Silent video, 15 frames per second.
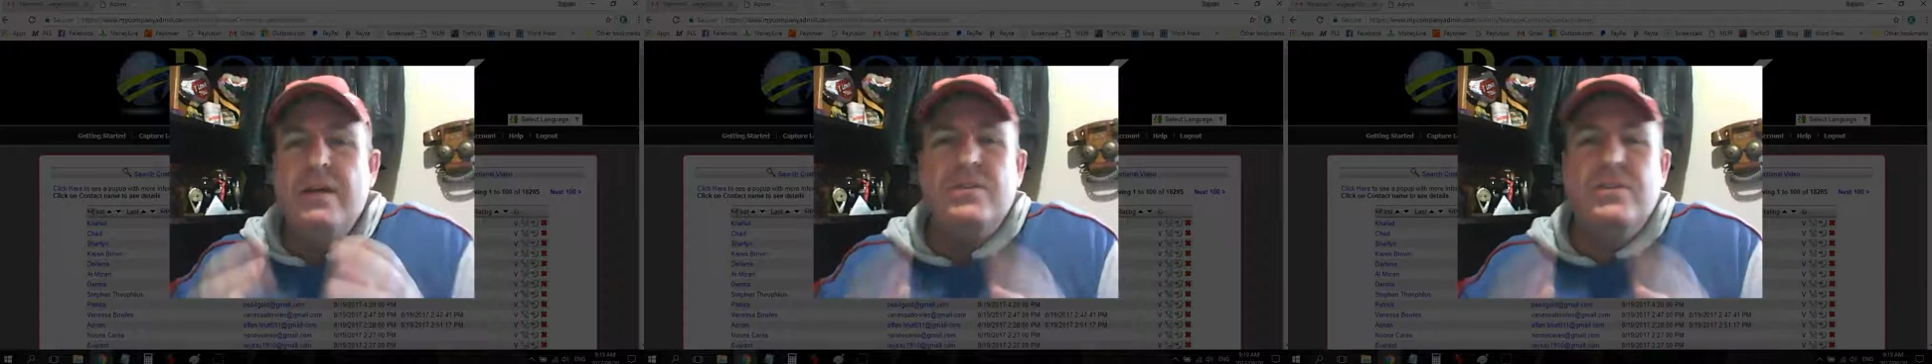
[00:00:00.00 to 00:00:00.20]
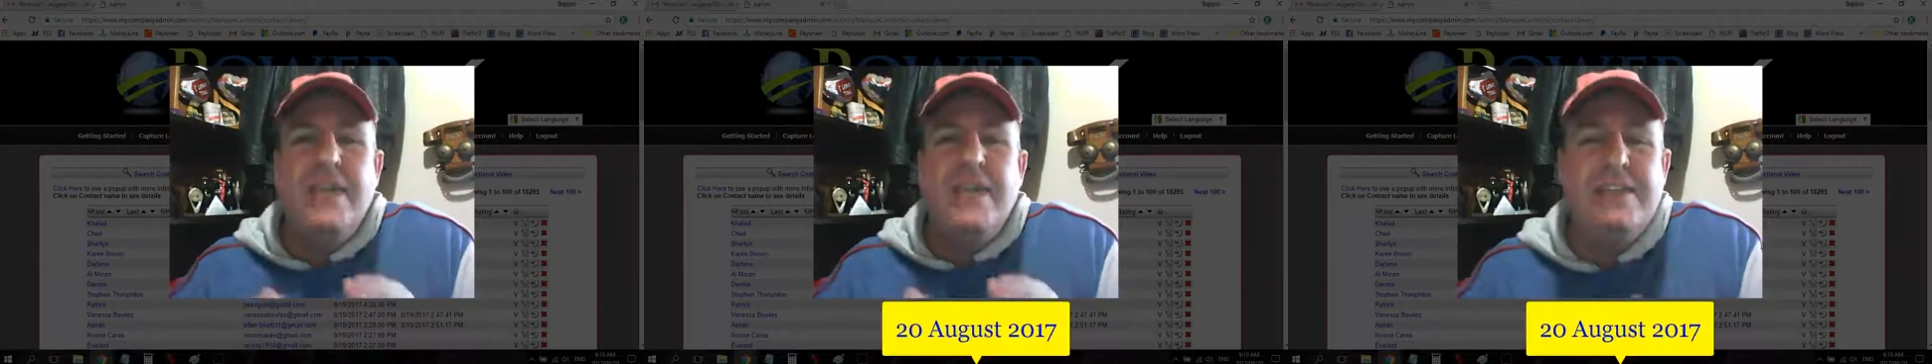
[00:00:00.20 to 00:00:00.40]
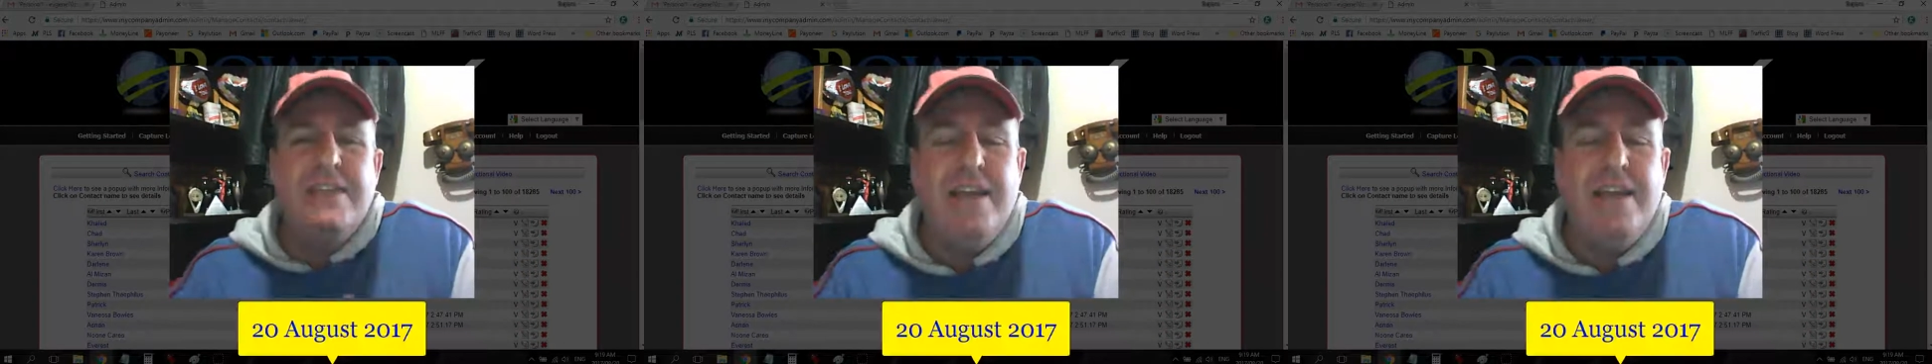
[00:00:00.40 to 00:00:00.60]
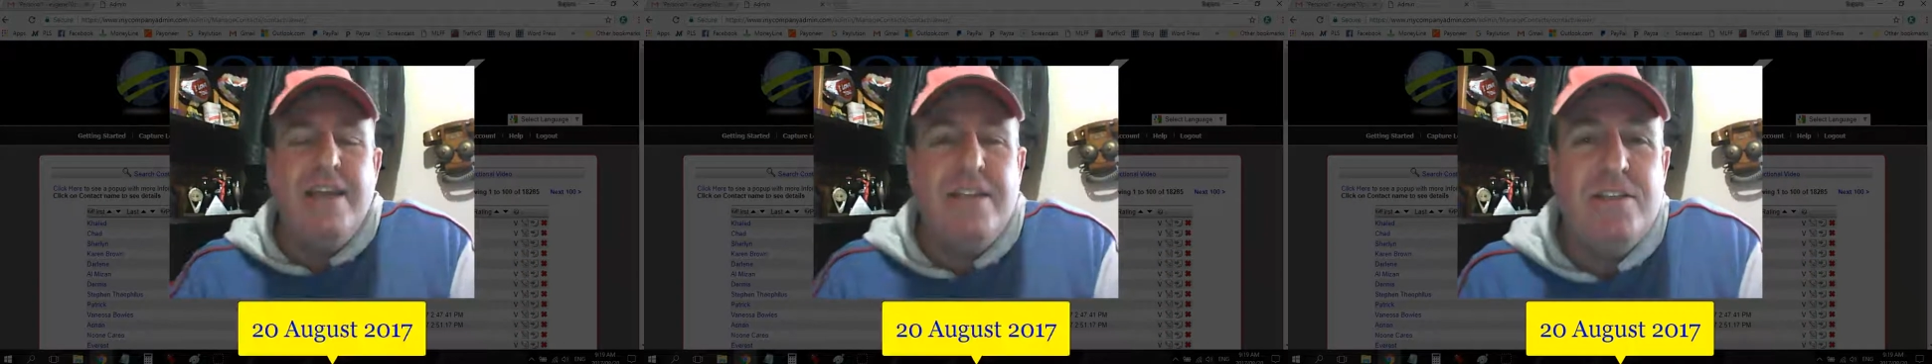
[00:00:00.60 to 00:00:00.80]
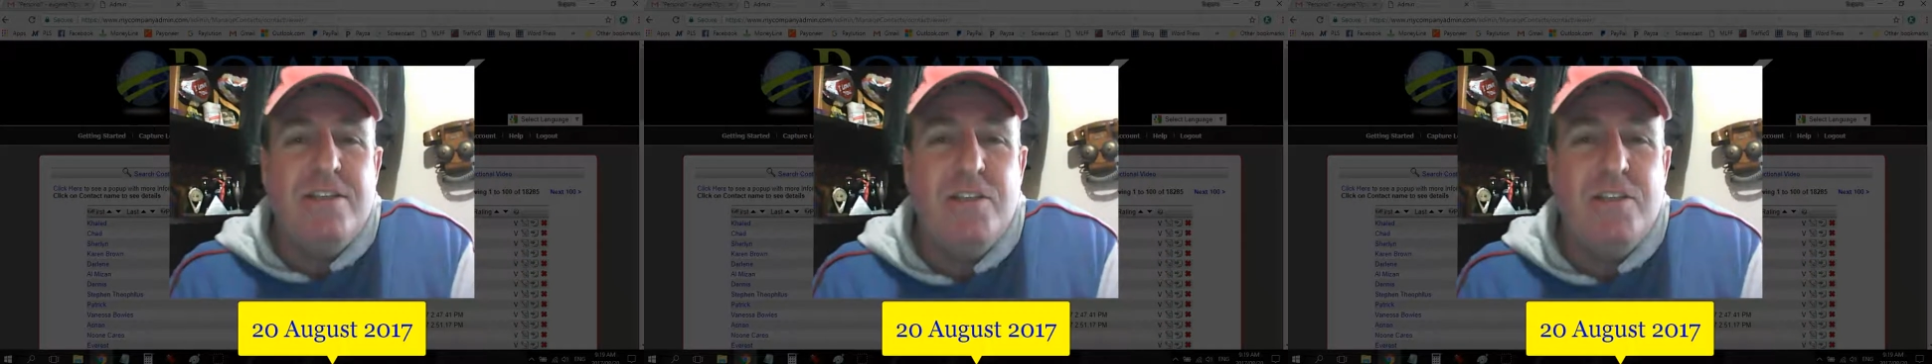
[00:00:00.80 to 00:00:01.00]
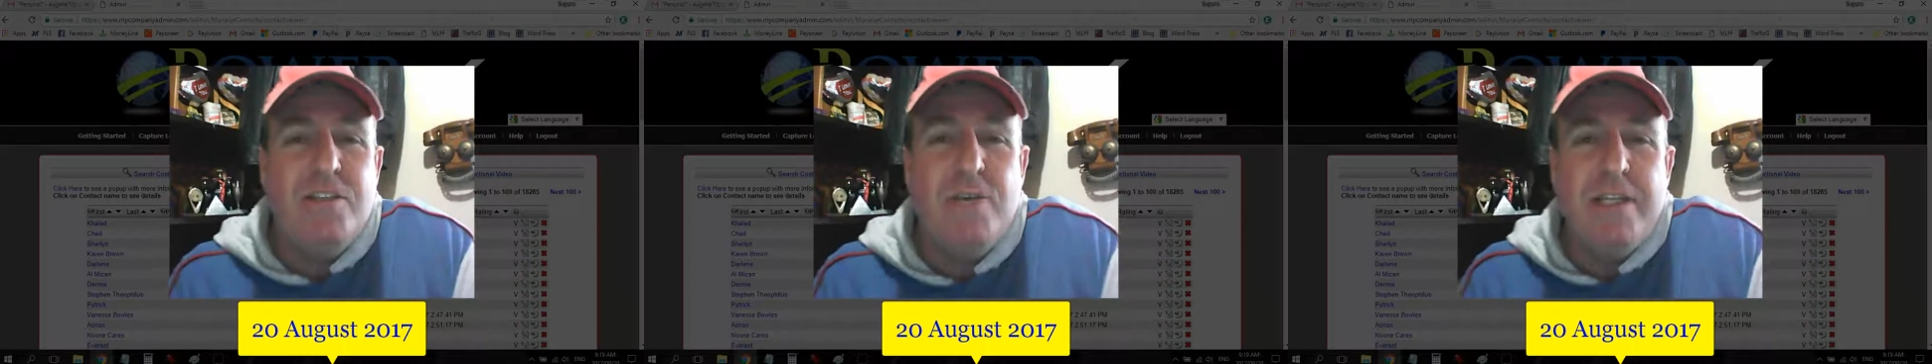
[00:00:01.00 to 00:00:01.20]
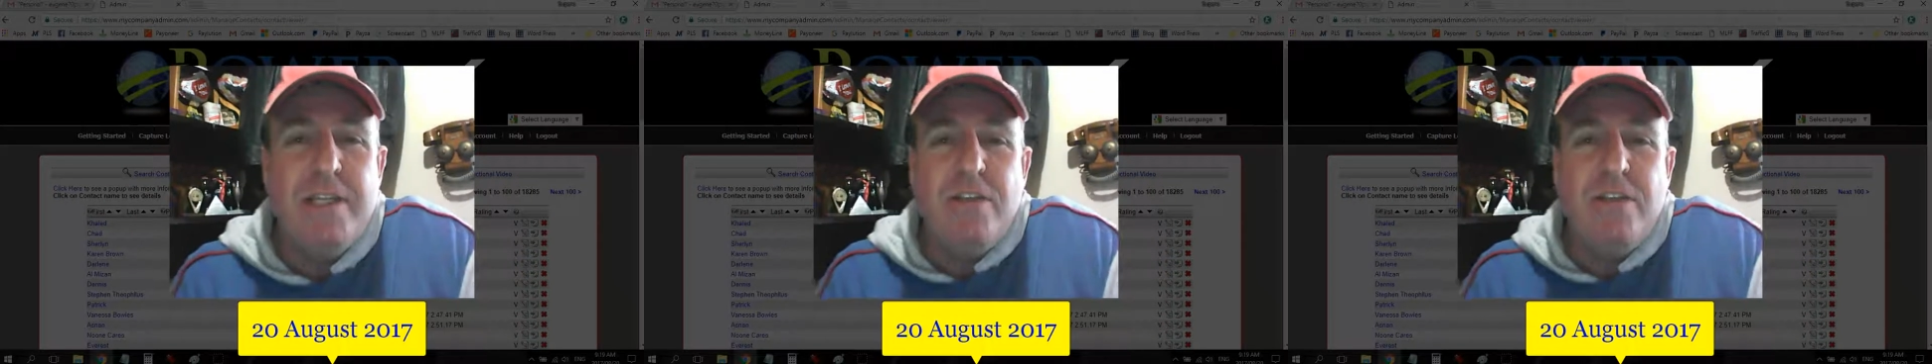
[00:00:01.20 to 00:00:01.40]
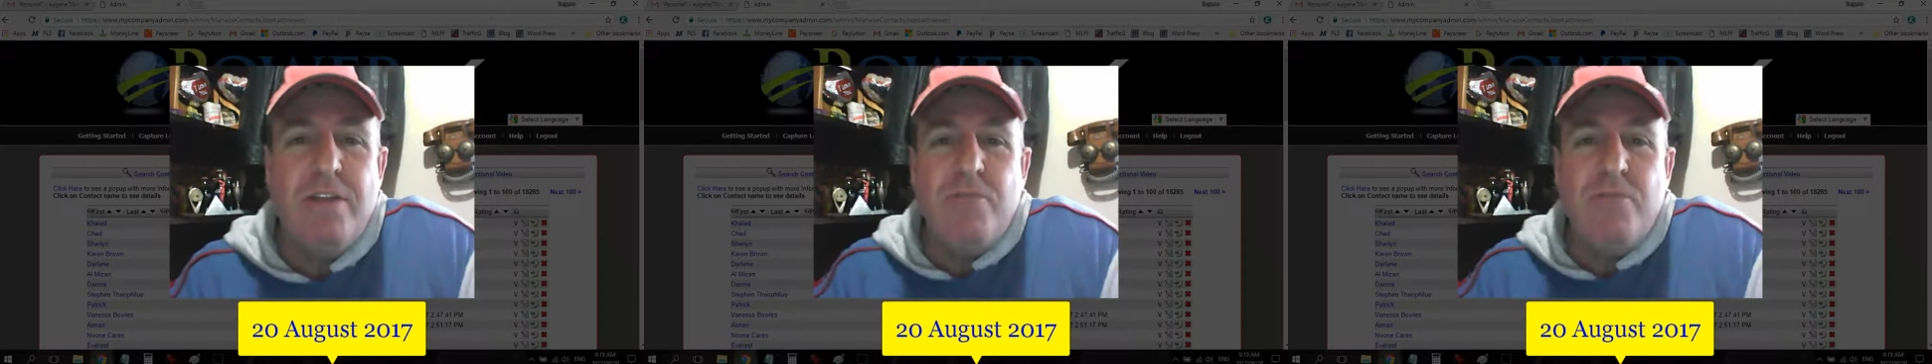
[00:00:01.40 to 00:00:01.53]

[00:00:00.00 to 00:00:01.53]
Today's date is the 20th of